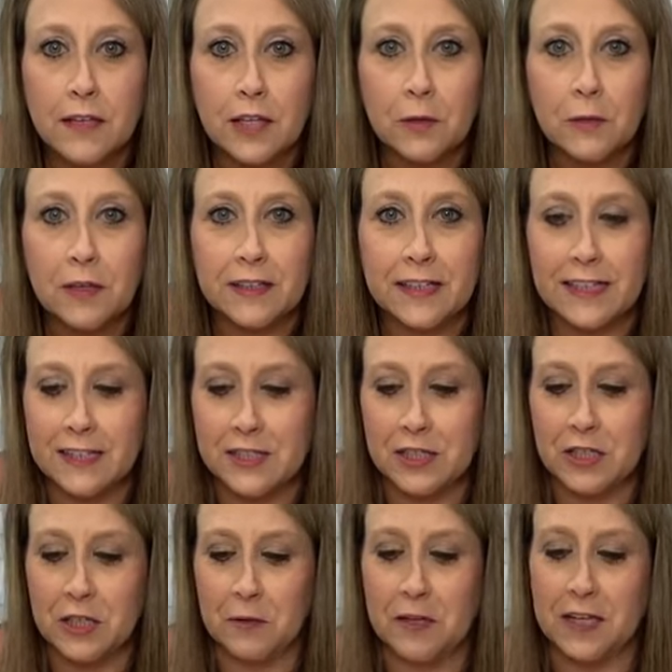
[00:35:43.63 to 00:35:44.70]
You and Lindy
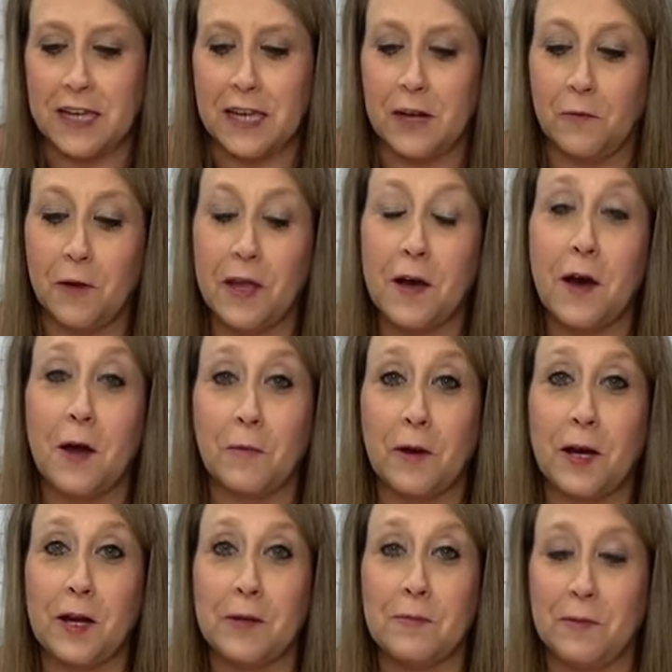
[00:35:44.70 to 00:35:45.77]
should do it again. We are.
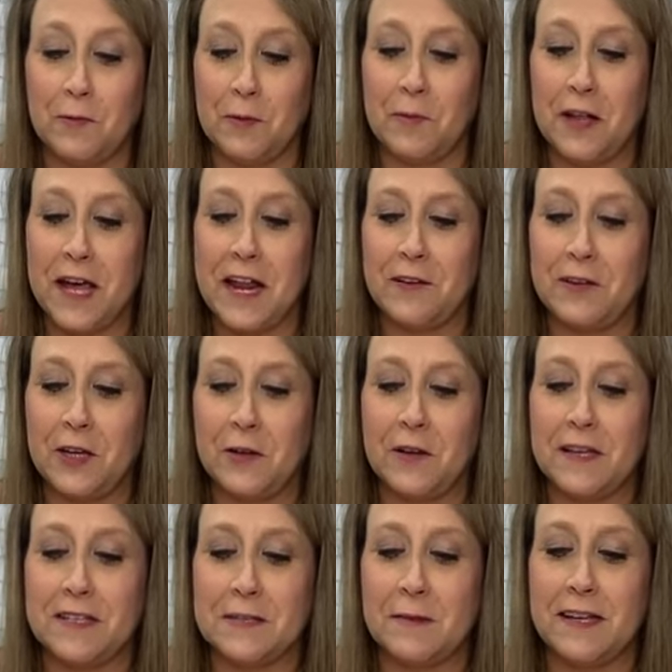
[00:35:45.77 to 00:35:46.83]
We're going to, we're planning on
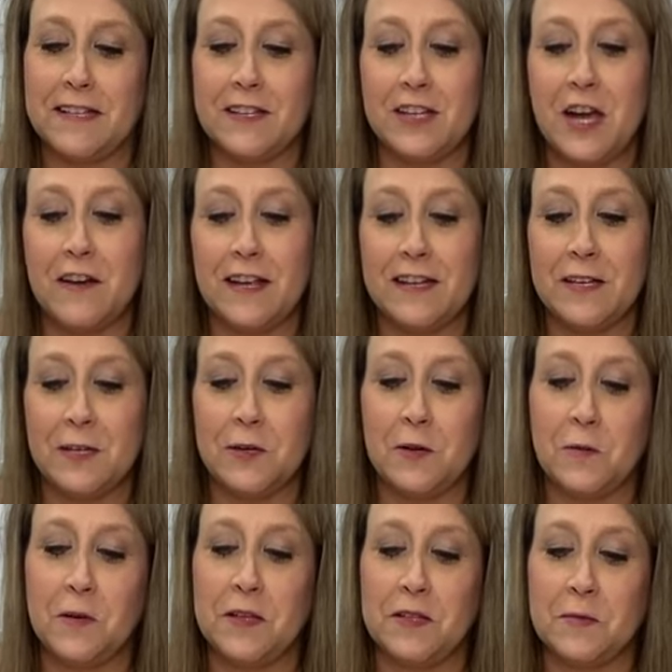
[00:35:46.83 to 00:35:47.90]
doing it. Somebody said, y'all need to do
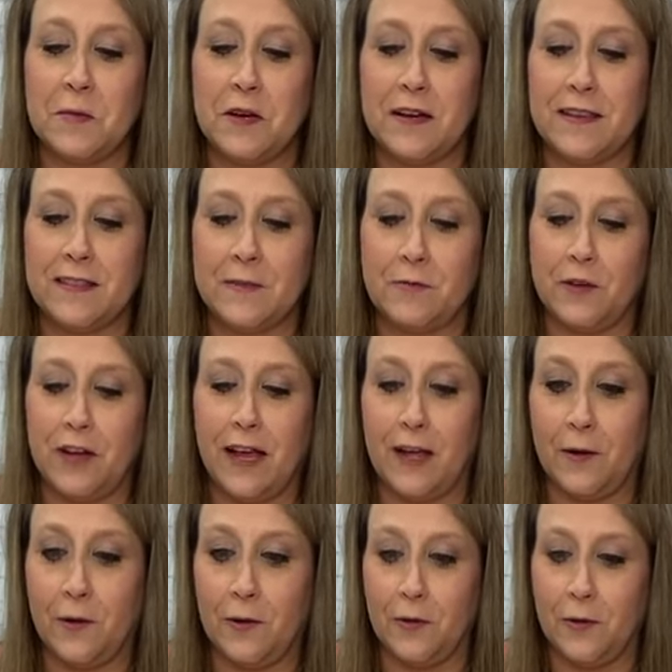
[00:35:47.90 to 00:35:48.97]
it once a month. And we're like,
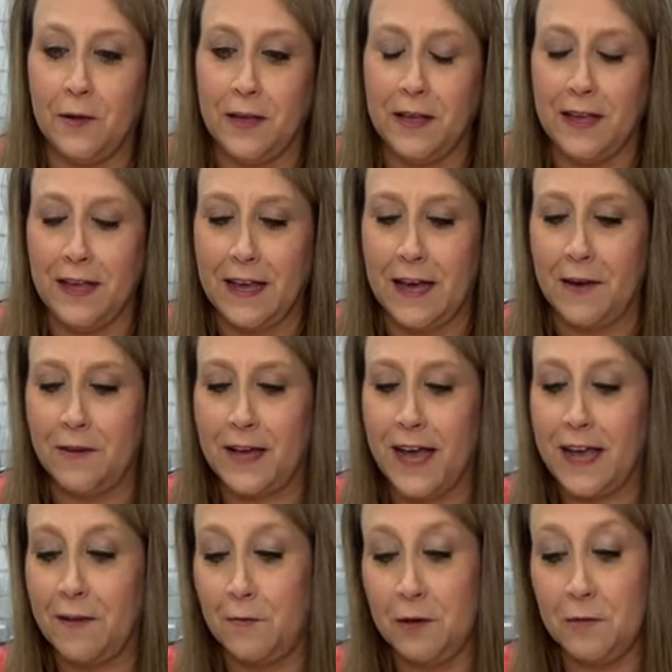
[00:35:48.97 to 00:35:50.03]
oh,
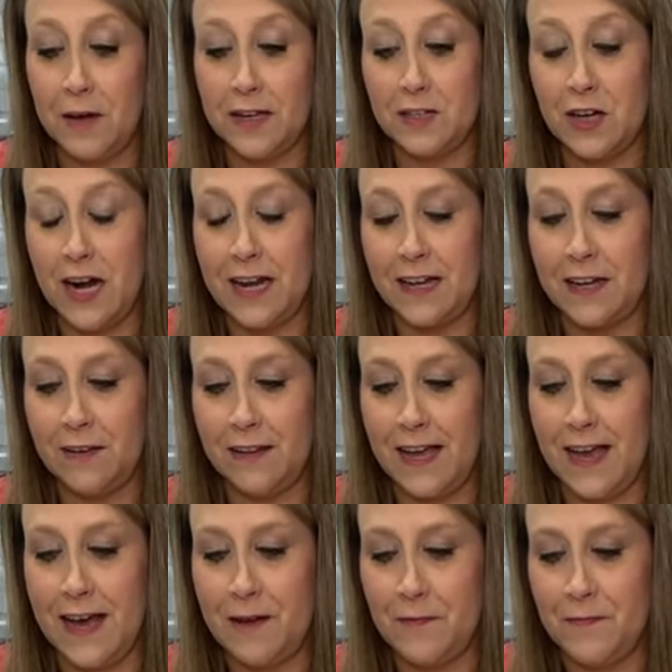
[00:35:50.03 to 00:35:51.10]
okay. We might try to do
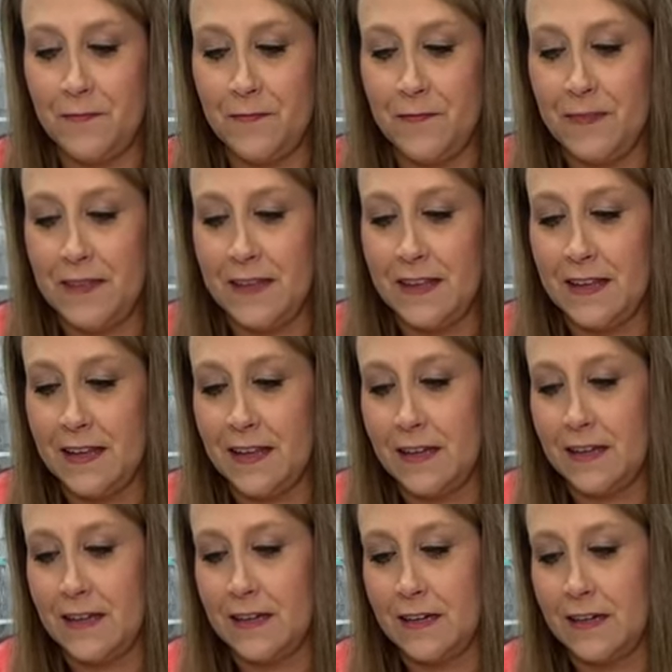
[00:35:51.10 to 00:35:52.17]
that.
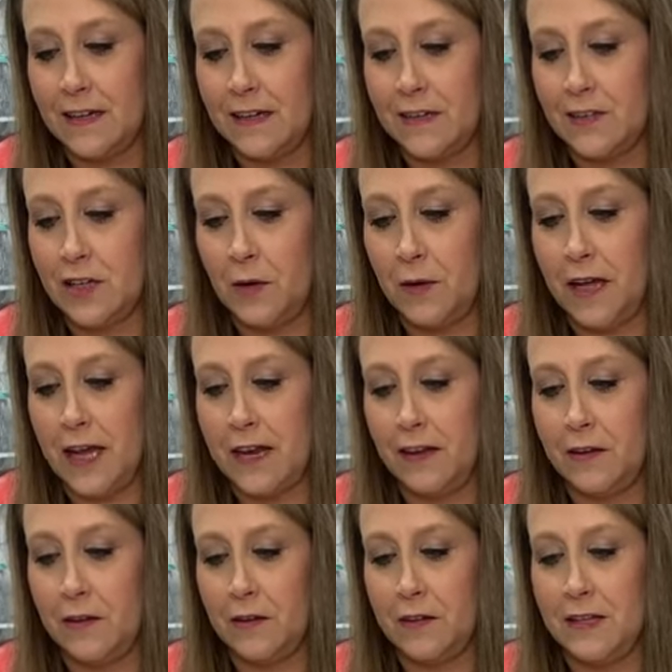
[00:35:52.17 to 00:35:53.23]
Because, you know, we
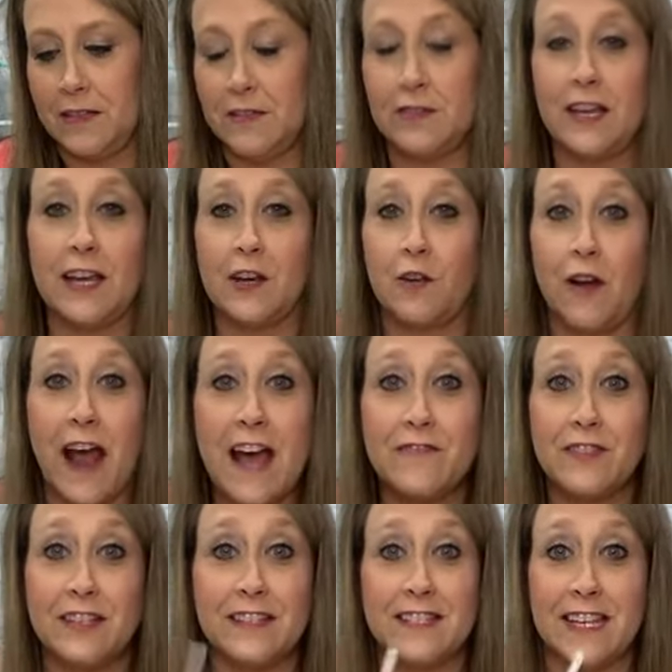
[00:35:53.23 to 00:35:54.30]
got to, this is like
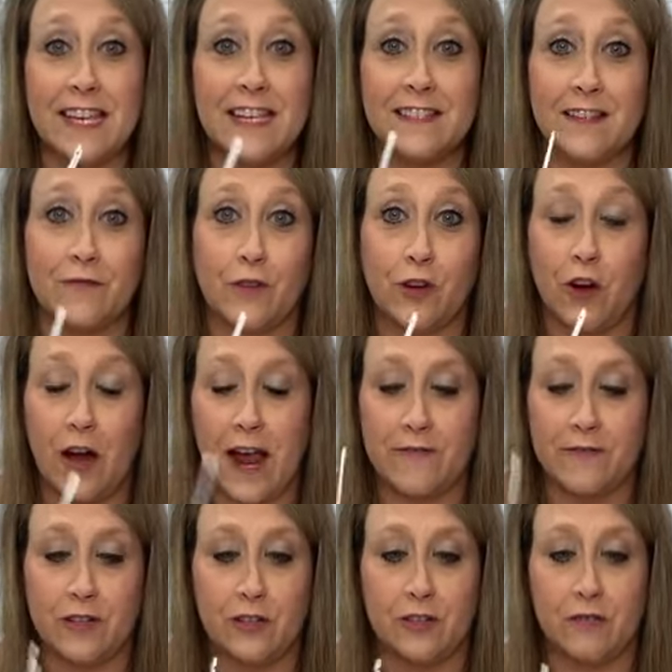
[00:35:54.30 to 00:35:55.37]
crafting season for
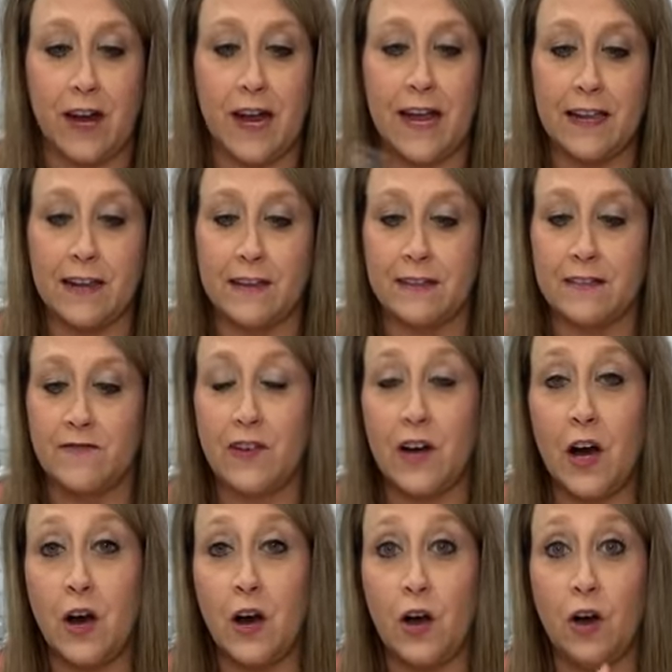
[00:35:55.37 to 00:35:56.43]
crafters, right? Because
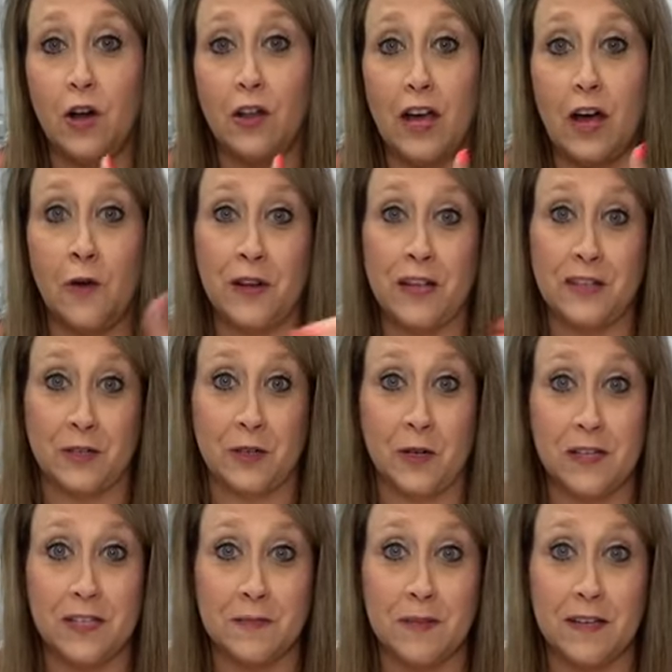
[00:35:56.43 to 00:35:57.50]
fall on into
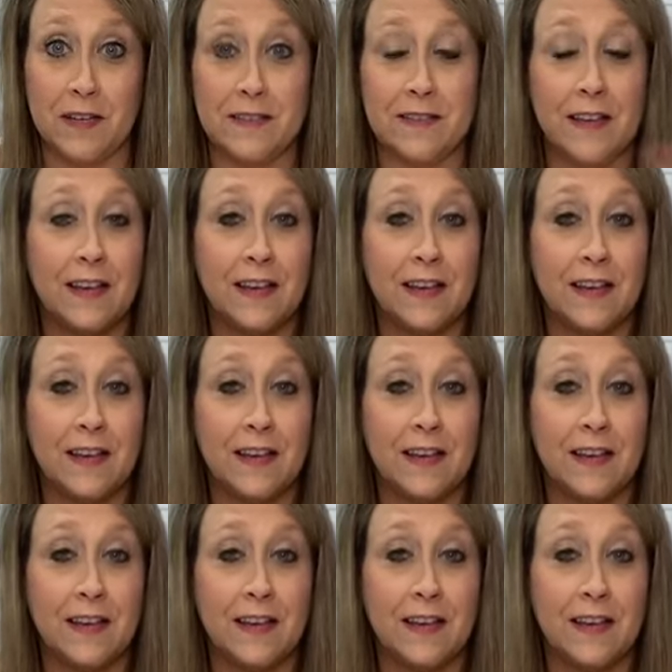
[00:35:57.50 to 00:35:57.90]
Christmas,